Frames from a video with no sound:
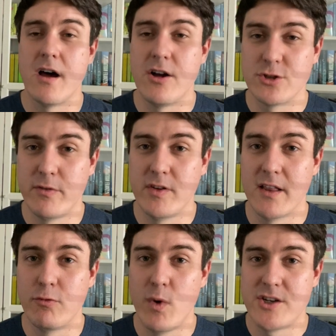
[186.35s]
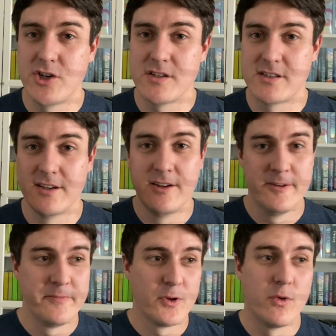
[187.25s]
Also, if you love witches,
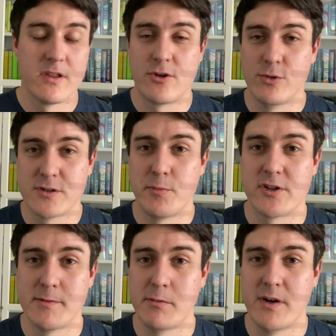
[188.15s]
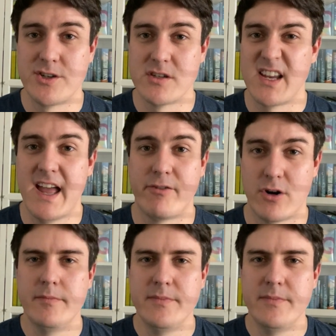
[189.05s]
one of the coolest books about witches ever.